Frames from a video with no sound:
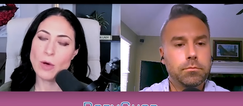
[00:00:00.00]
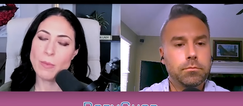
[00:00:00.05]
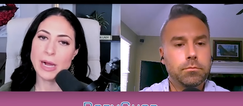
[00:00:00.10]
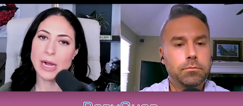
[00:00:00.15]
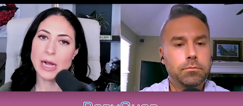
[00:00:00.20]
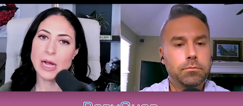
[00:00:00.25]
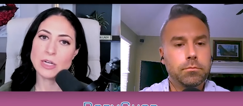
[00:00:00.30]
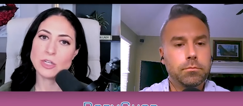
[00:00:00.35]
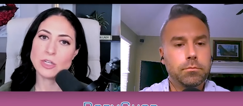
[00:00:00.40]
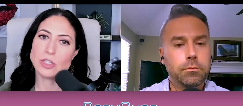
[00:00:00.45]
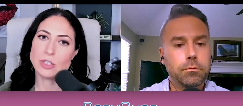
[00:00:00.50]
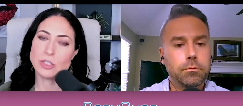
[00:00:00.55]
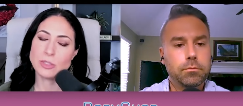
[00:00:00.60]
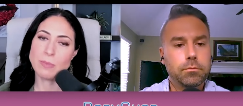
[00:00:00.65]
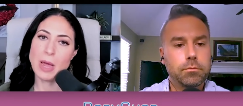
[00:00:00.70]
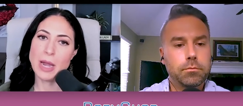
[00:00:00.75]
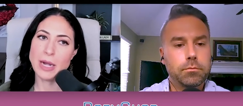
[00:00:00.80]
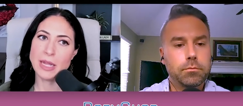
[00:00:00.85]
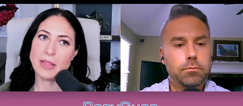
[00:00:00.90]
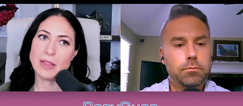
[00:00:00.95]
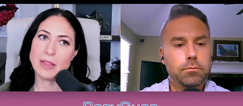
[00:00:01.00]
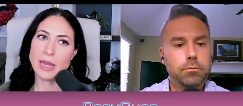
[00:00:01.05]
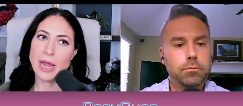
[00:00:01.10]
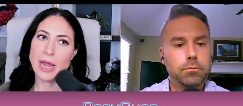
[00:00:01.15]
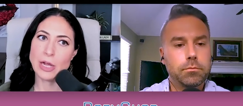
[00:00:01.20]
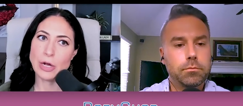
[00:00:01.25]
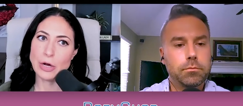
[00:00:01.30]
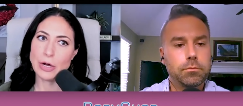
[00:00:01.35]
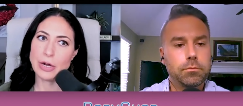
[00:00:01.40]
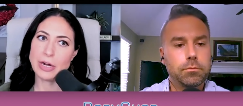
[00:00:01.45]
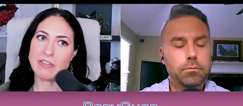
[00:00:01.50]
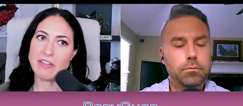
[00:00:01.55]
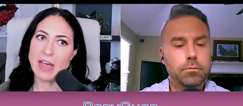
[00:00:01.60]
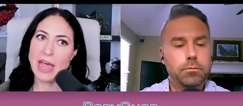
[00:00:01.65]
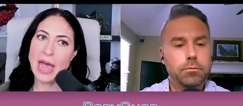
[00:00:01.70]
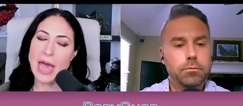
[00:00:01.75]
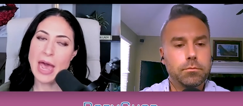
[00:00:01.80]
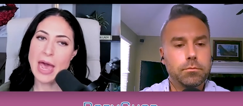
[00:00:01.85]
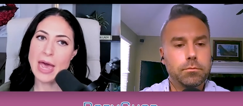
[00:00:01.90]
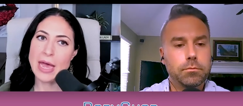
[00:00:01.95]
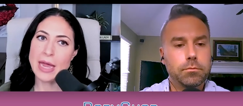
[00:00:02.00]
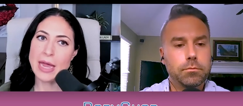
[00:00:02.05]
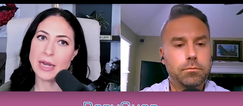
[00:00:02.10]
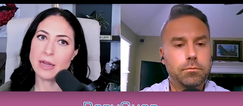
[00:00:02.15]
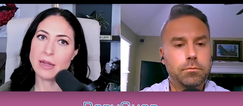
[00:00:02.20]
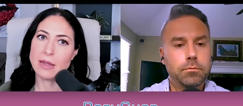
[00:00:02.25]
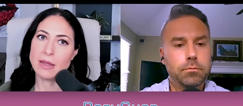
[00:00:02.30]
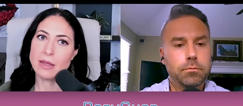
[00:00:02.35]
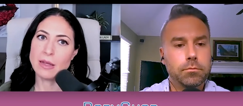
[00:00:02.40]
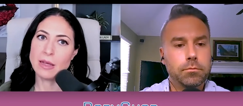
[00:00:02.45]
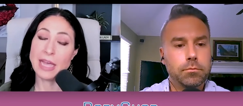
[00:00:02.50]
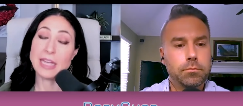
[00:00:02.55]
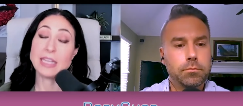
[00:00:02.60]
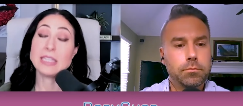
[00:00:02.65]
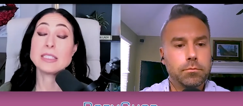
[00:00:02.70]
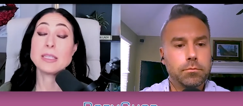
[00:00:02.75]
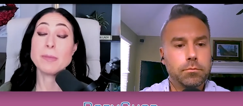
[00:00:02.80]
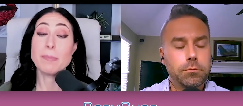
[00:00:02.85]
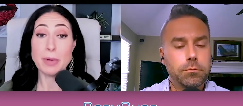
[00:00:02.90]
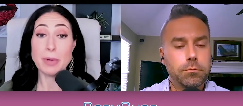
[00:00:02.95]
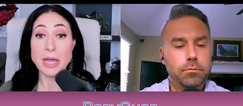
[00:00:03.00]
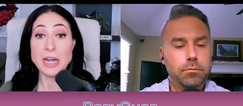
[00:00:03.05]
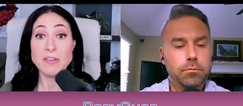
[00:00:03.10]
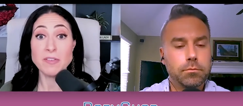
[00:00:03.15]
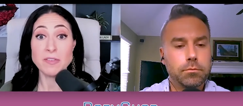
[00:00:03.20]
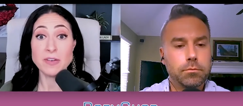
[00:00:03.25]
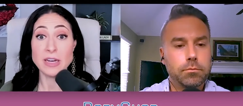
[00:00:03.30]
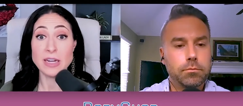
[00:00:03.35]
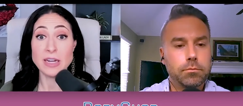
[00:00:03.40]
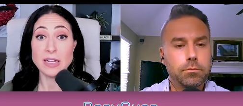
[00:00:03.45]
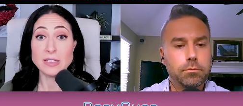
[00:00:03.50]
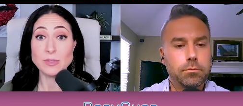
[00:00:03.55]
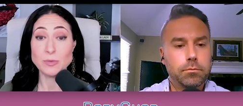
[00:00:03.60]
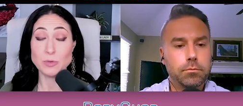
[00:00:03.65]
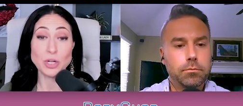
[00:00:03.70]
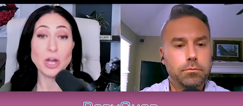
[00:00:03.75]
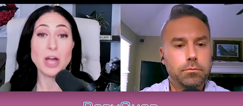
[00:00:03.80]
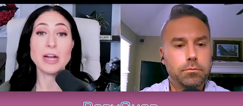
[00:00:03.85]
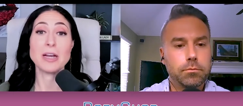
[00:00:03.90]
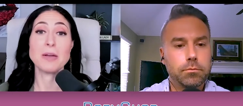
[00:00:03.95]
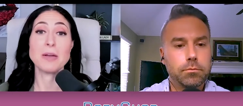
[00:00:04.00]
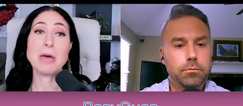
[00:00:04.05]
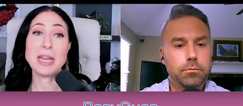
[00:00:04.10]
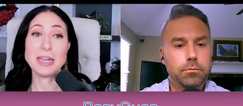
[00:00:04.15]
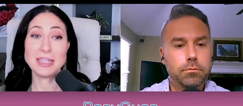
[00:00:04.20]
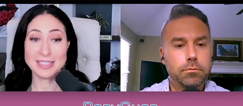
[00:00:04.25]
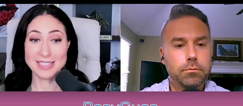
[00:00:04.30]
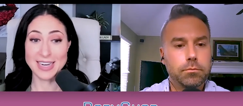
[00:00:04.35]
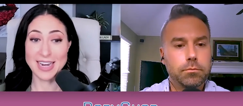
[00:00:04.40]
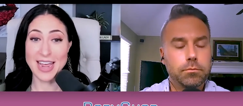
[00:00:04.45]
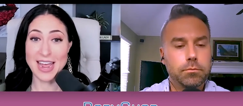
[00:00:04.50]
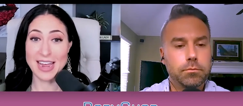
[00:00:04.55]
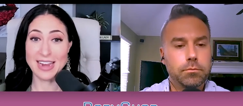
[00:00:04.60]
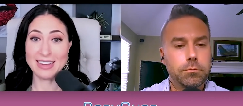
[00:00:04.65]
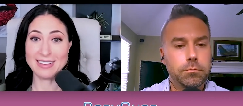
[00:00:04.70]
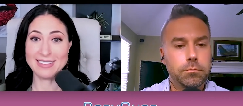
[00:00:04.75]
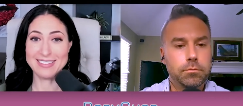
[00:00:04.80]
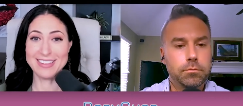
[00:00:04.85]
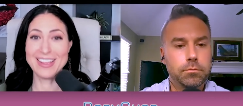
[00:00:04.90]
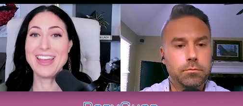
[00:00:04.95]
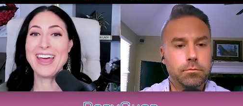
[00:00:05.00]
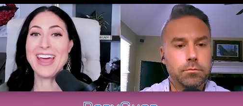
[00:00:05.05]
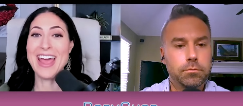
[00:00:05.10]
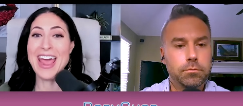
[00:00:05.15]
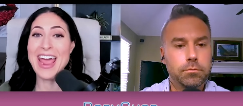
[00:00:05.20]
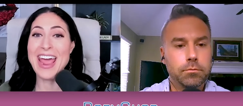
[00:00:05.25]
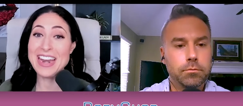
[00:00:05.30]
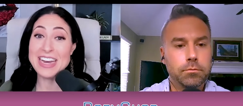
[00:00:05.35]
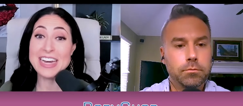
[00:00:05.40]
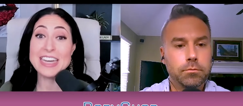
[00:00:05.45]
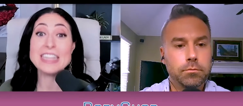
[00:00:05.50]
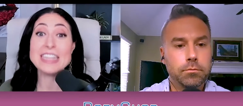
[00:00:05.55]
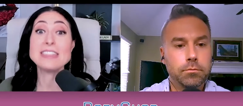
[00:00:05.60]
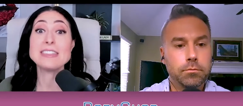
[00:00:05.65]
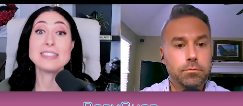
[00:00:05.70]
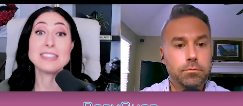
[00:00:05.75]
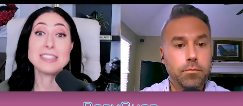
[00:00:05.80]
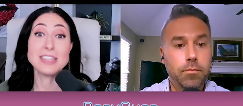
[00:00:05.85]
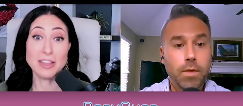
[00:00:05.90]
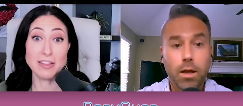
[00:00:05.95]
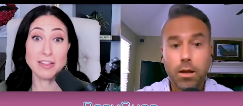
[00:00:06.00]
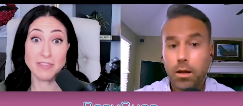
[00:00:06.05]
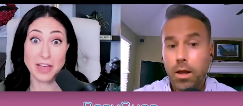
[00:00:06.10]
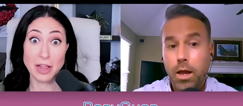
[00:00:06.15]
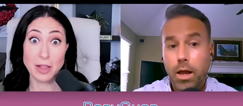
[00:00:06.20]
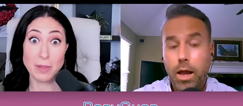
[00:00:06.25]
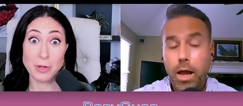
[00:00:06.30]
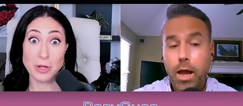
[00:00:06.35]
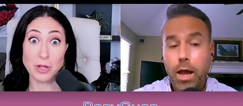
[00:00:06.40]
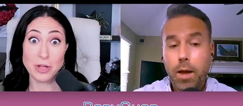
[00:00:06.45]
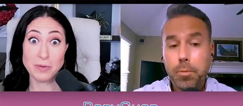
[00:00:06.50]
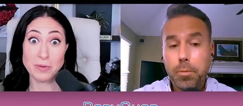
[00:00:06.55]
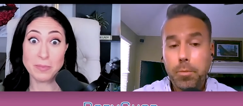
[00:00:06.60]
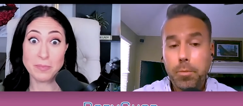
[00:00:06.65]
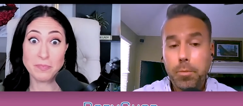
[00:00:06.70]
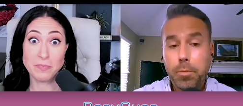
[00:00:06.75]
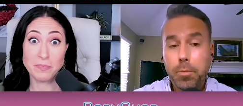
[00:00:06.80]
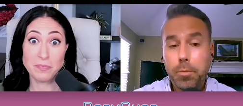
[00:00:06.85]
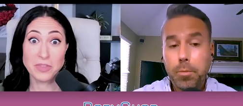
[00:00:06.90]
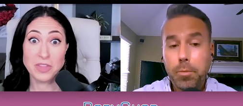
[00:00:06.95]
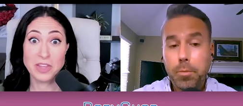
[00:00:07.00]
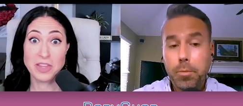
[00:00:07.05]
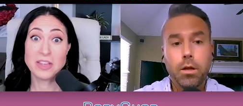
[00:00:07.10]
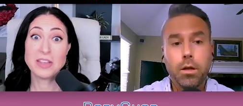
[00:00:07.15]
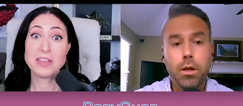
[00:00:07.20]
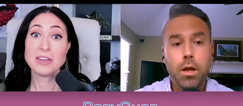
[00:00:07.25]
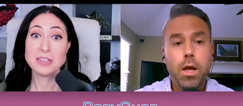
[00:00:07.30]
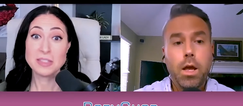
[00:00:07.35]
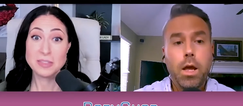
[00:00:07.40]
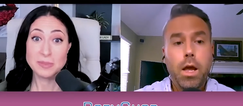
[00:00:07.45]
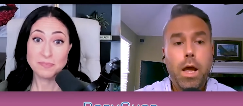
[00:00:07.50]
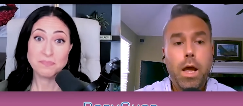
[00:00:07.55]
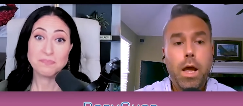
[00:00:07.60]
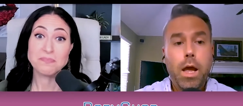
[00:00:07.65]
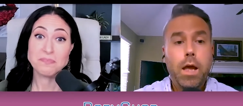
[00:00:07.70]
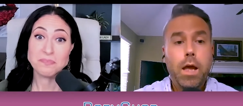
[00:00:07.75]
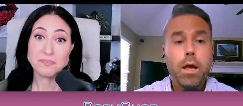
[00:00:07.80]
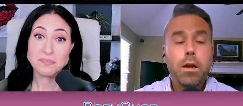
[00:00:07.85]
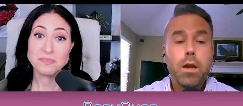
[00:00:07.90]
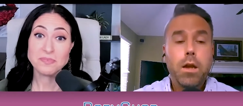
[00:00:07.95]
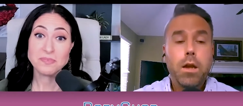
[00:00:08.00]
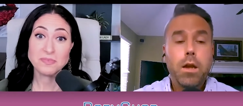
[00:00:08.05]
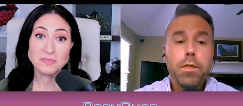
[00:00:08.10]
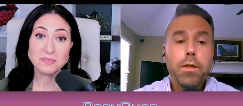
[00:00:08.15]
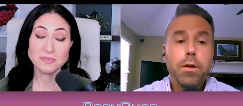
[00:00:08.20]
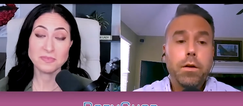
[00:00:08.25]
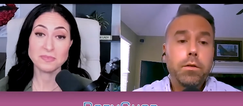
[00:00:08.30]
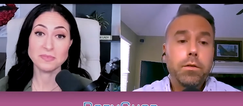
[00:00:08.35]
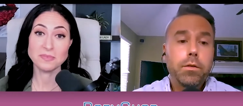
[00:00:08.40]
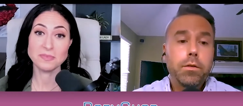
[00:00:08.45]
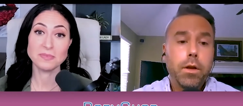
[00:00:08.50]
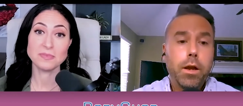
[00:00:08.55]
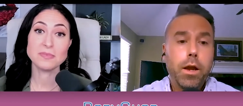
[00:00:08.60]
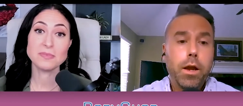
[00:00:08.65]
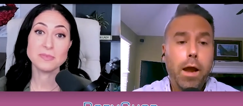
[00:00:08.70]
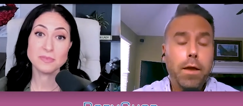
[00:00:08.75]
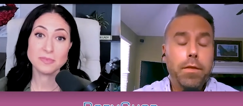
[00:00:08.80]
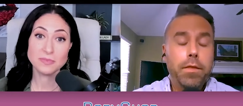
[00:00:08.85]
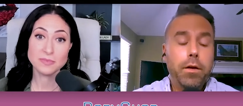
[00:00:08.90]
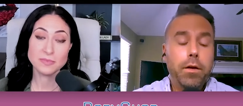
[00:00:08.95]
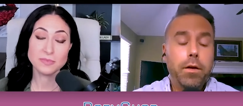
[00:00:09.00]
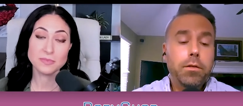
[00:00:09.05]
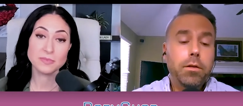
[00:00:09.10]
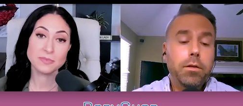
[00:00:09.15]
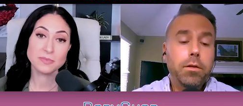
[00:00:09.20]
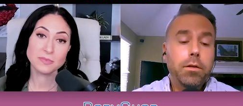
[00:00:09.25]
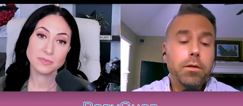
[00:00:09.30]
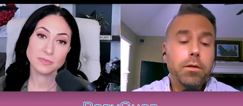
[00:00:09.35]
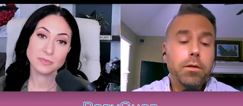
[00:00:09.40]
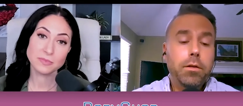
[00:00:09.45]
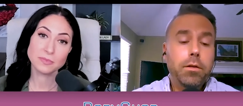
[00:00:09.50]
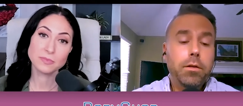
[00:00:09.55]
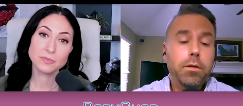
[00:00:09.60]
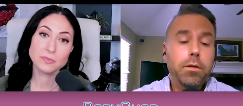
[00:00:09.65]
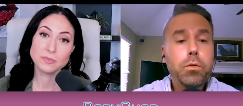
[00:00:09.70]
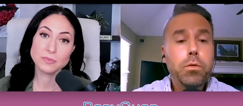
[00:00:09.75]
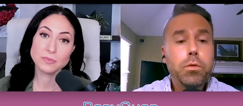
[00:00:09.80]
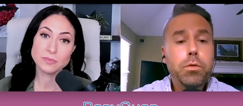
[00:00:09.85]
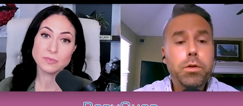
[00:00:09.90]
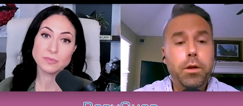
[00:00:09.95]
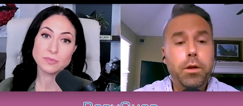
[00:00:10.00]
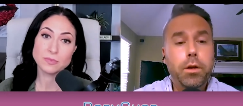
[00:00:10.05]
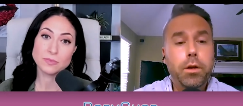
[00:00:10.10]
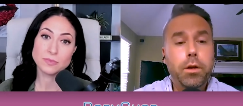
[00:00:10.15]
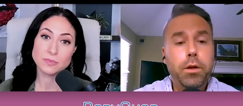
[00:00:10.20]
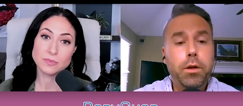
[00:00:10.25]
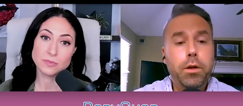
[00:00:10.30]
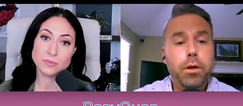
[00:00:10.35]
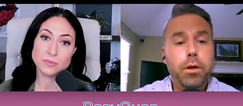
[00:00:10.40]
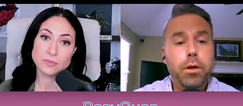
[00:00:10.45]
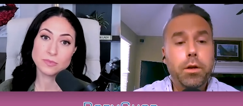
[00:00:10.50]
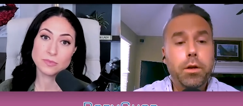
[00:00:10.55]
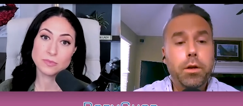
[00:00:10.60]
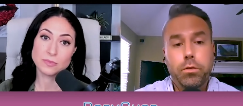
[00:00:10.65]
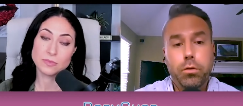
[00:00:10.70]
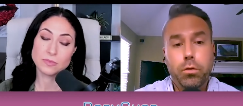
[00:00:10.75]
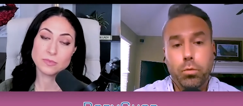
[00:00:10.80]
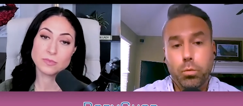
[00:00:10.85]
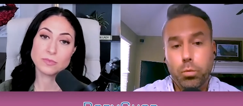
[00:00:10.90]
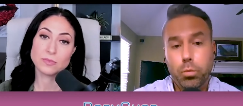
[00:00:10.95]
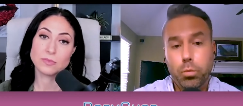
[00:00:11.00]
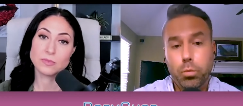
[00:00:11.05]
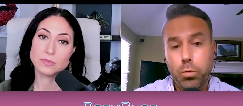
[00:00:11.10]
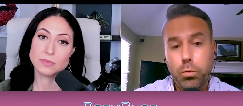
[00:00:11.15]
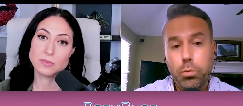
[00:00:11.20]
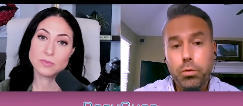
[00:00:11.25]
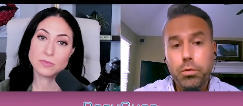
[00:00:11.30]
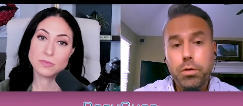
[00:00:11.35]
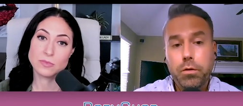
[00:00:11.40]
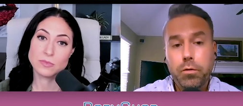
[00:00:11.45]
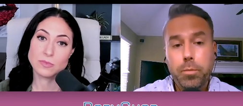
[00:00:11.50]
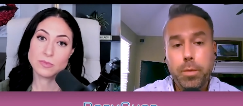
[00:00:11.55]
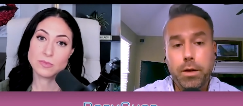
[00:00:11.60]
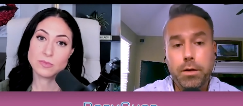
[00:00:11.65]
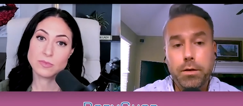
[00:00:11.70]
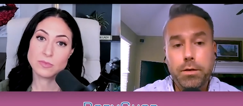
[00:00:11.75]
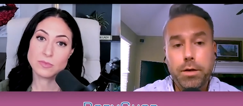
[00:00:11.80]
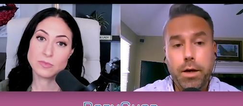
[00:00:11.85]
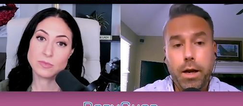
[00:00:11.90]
Speaker 1: my gosh, there's money that I could have had. I guess the benefit is we're talking about it today and it is still
Speaker 2: available. Absolutely. And there's a lot of confusion because the rules have been